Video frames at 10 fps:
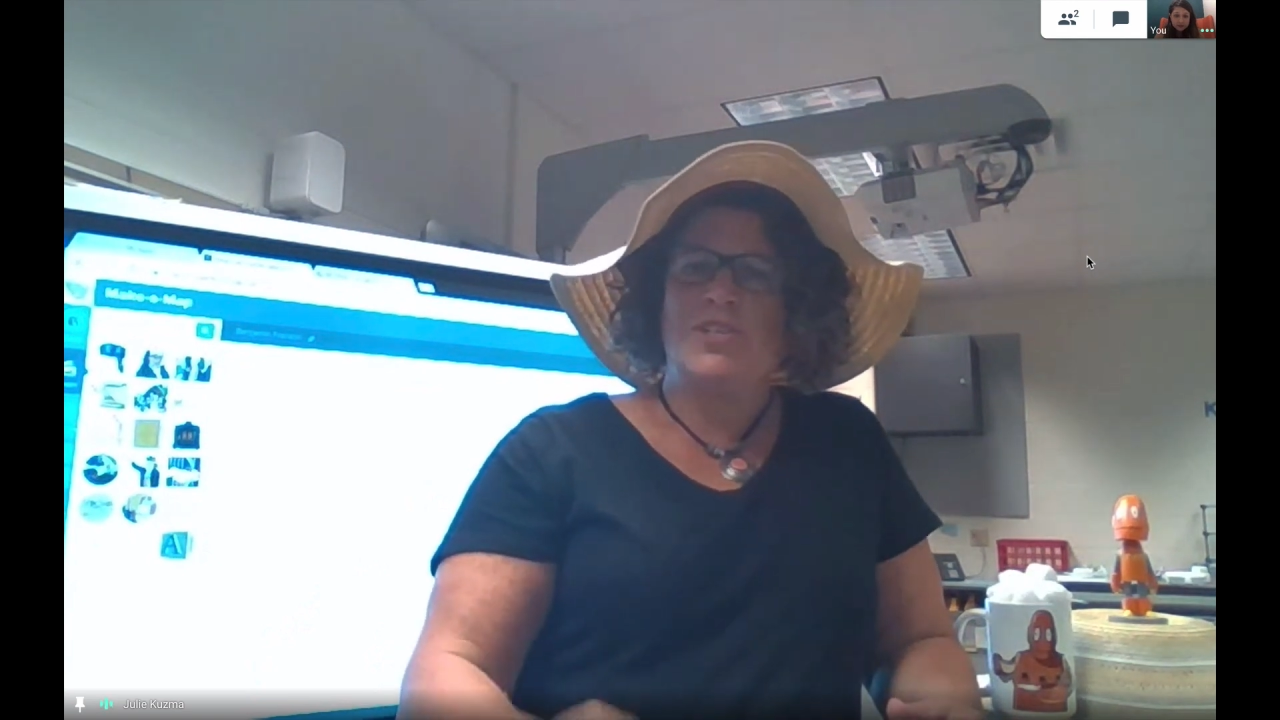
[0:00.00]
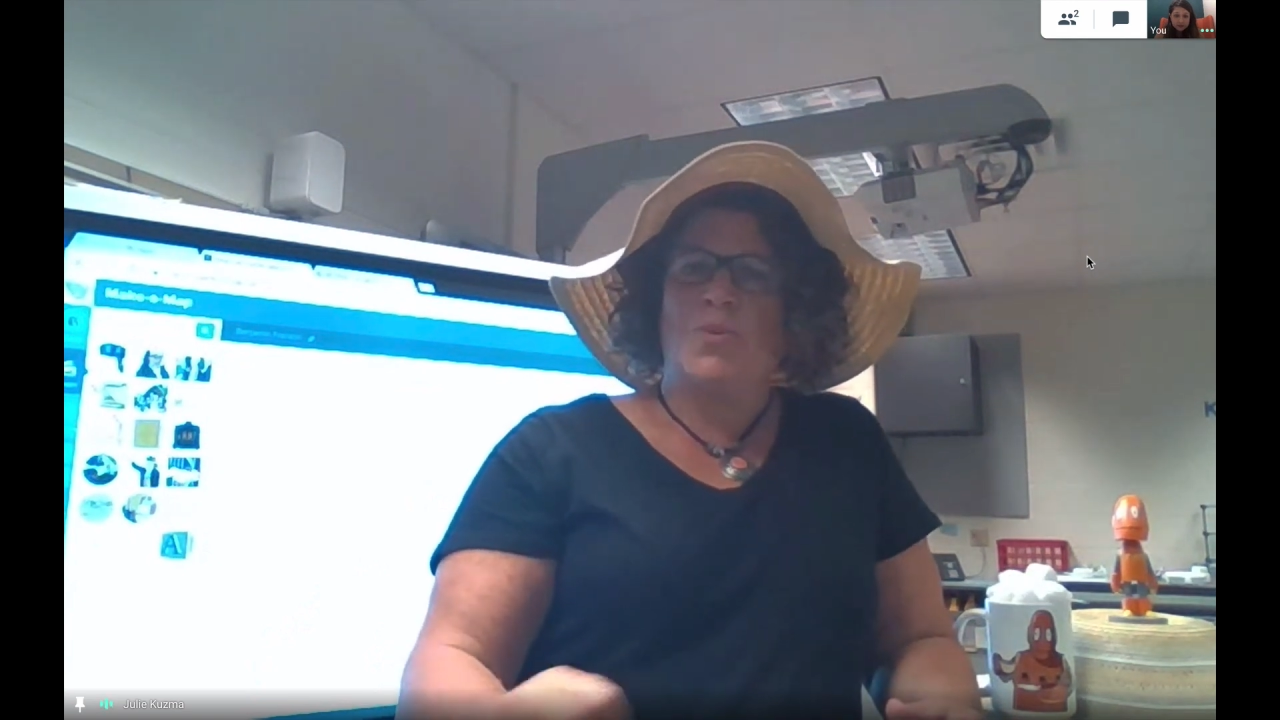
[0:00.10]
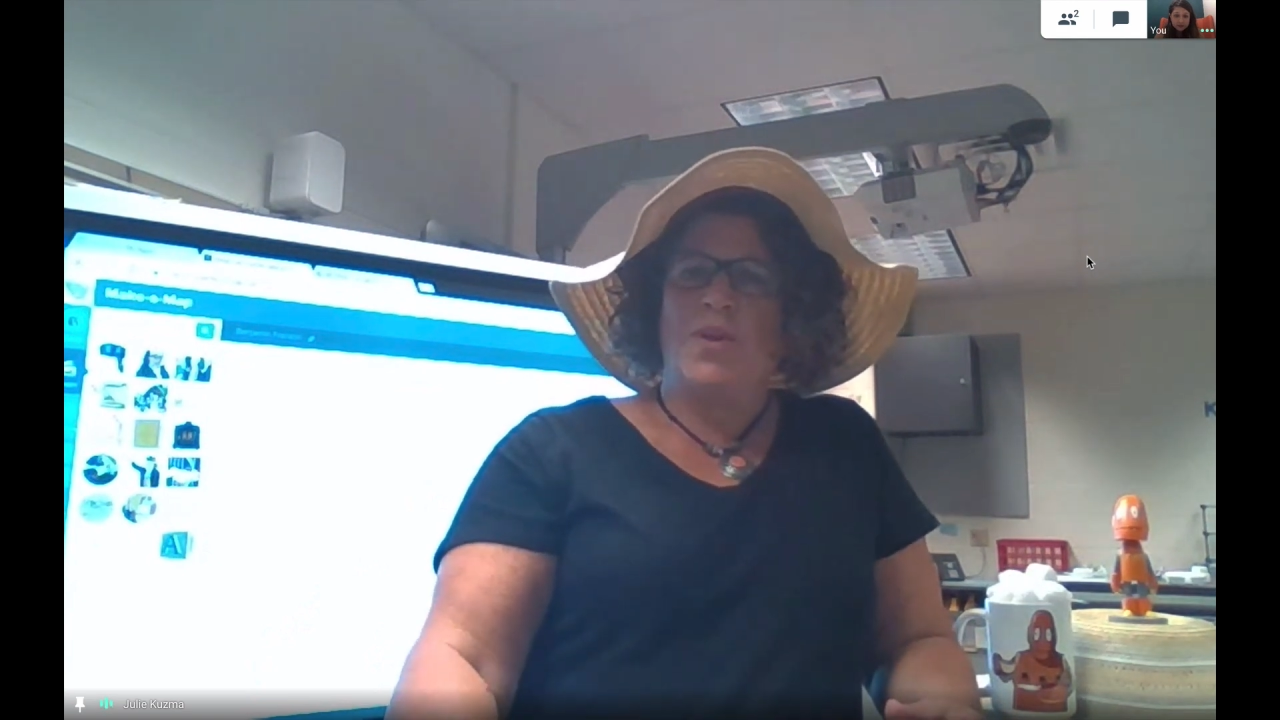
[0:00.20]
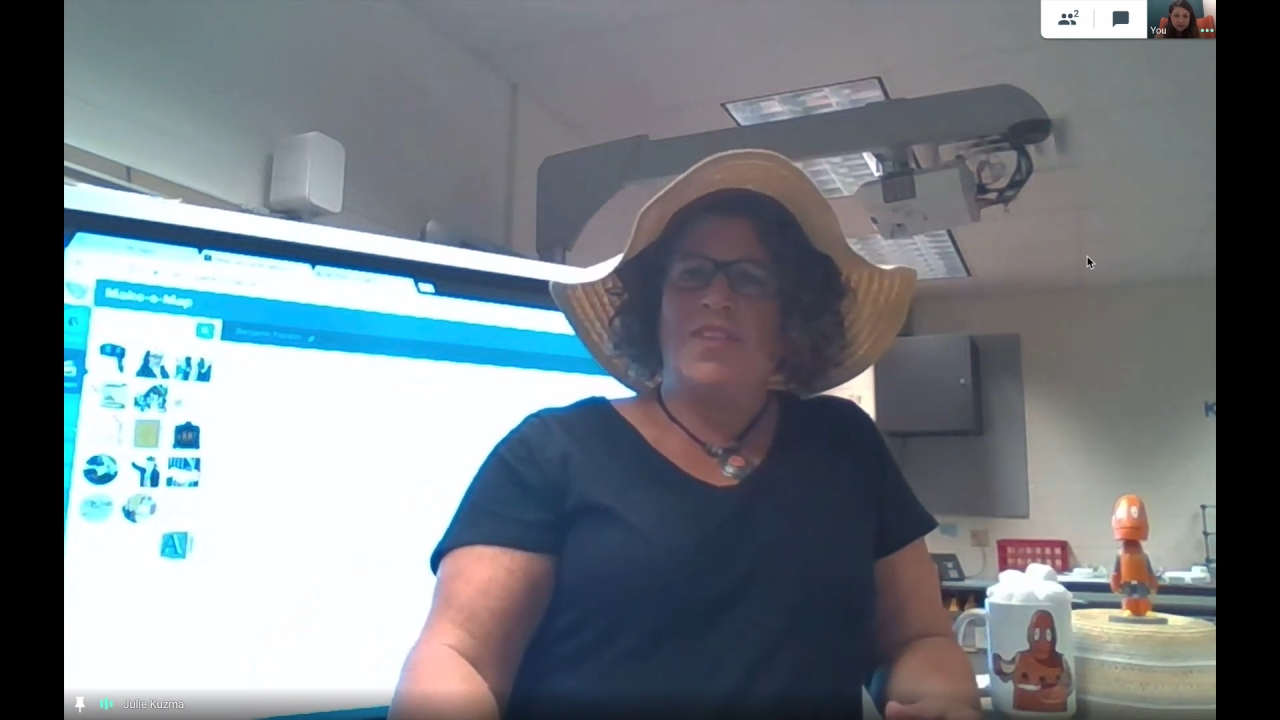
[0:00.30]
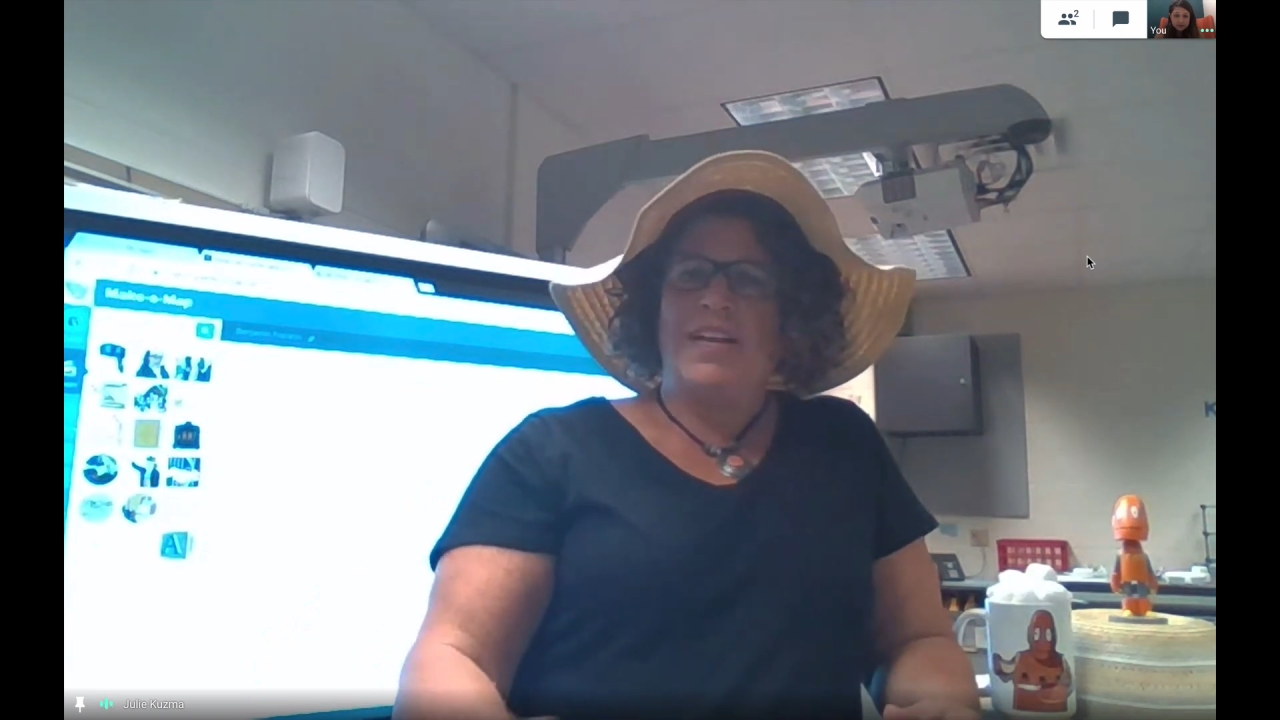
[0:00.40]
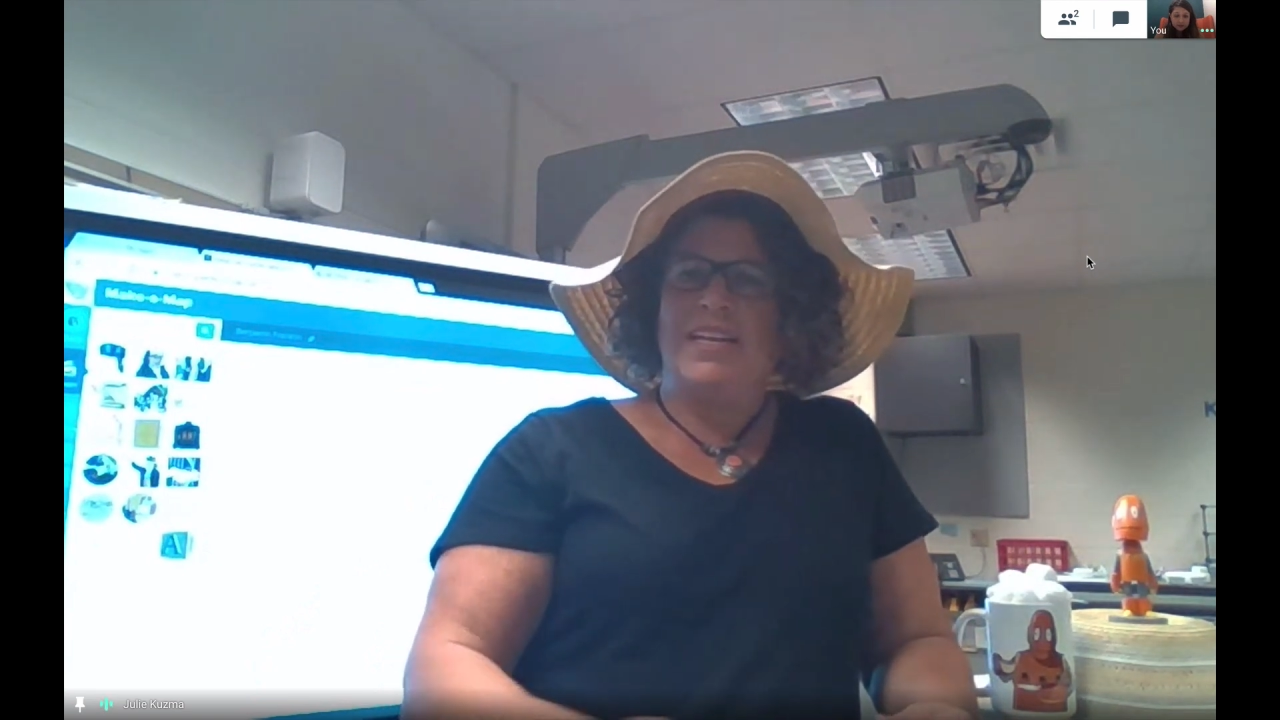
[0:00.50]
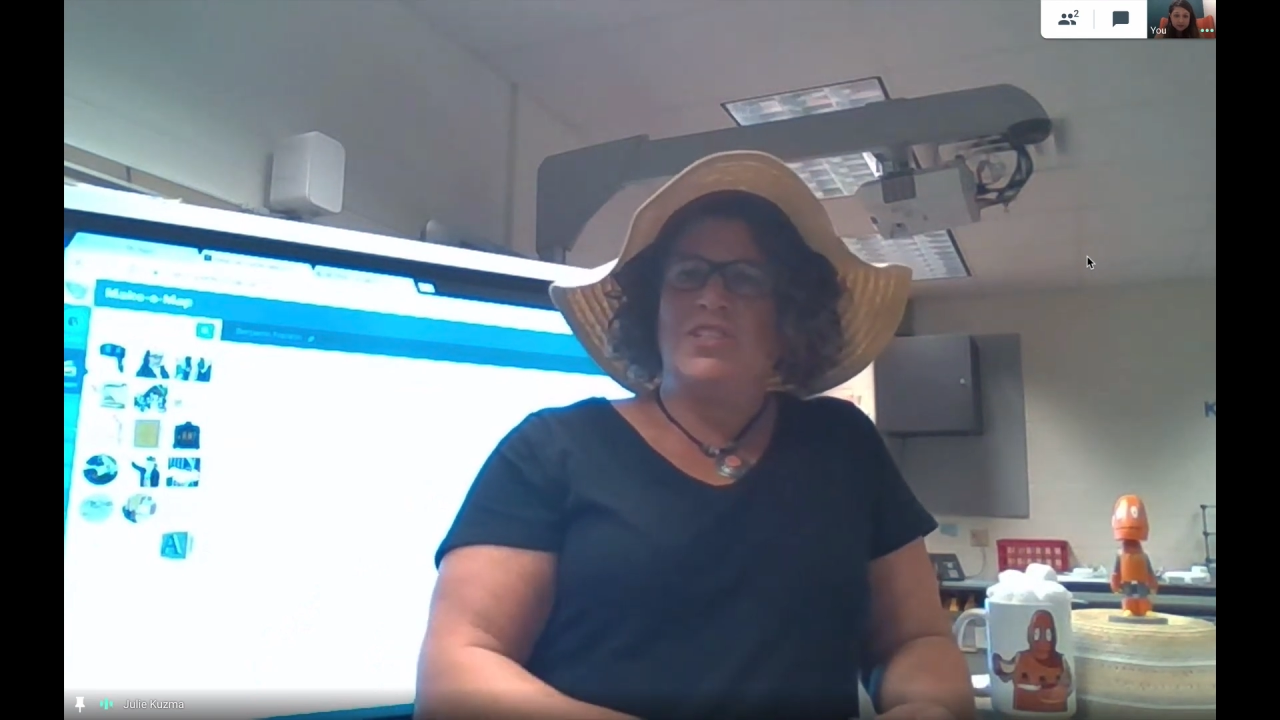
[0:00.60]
and what they need